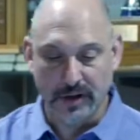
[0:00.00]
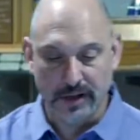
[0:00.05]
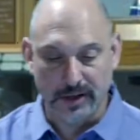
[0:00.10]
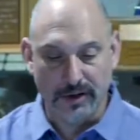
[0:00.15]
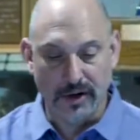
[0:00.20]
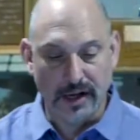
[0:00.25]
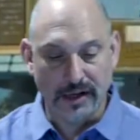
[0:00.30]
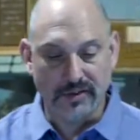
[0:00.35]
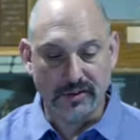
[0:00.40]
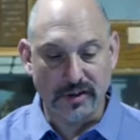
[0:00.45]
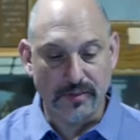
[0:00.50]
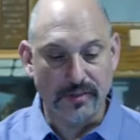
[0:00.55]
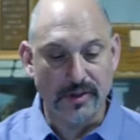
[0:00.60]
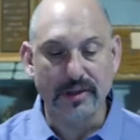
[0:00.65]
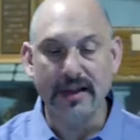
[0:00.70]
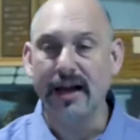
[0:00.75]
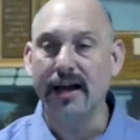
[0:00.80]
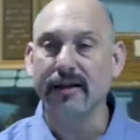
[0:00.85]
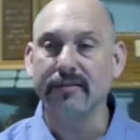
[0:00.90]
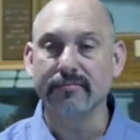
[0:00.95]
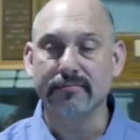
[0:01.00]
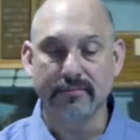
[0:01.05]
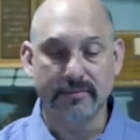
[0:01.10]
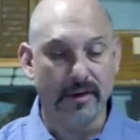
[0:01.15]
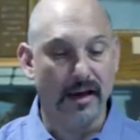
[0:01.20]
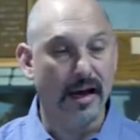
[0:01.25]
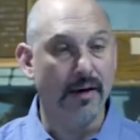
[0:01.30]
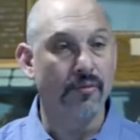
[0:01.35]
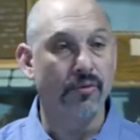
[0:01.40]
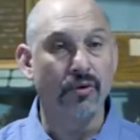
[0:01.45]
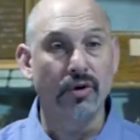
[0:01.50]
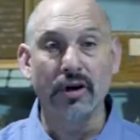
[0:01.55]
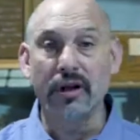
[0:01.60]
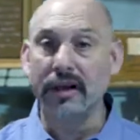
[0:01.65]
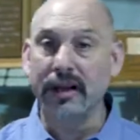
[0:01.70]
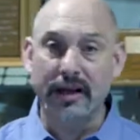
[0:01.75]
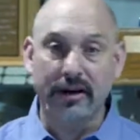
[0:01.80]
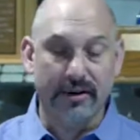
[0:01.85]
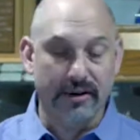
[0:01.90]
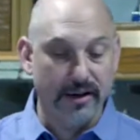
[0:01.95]
not something that I'm
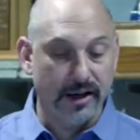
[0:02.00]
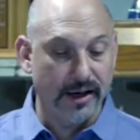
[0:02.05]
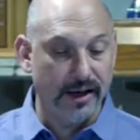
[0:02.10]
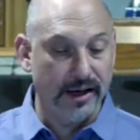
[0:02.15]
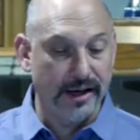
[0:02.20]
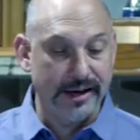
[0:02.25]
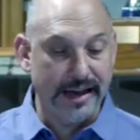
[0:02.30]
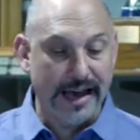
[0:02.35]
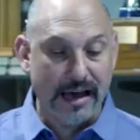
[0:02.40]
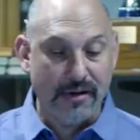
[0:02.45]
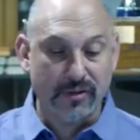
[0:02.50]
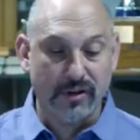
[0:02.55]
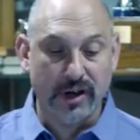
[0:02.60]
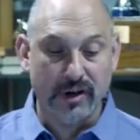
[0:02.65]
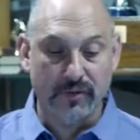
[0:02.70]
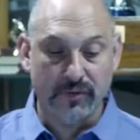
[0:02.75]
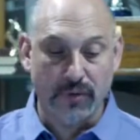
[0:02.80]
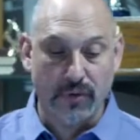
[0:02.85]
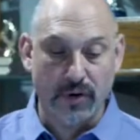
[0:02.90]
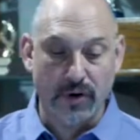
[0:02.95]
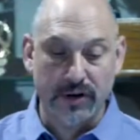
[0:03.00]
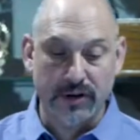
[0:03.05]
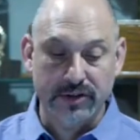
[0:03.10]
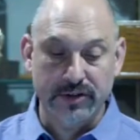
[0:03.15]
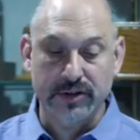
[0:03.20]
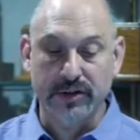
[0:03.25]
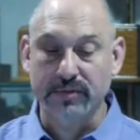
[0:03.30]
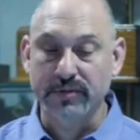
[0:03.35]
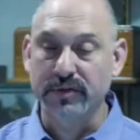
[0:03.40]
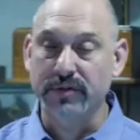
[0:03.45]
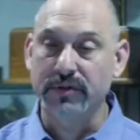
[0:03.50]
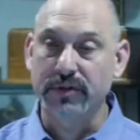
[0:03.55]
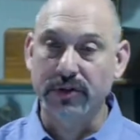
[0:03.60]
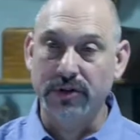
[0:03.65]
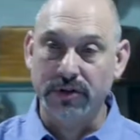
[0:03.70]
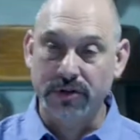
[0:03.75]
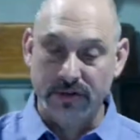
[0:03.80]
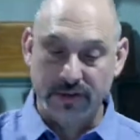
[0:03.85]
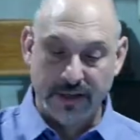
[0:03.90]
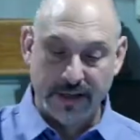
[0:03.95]
really an advocate for in terms of
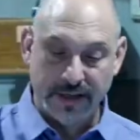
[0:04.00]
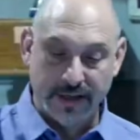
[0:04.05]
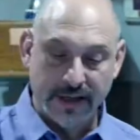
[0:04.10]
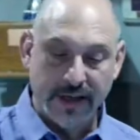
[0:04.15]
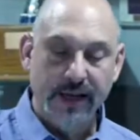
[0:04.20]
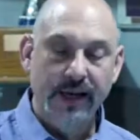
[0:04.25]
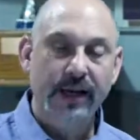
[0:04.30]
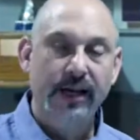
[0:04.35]
using